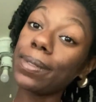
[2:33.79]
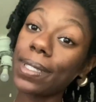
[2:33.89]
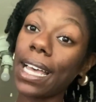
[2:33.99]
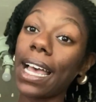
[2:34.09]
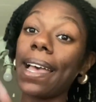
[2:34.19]
with
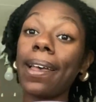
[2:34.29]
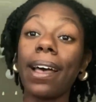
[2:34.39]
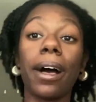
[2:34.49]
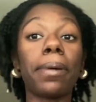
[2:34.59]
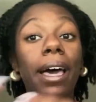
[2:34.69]
that,
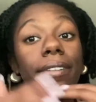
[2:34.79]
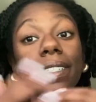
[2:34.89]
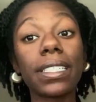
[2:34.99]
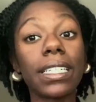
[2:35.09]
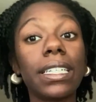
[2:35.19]
out of the
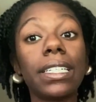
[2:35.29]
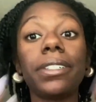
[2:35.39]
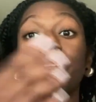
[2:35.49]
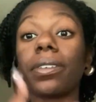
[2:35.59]
city,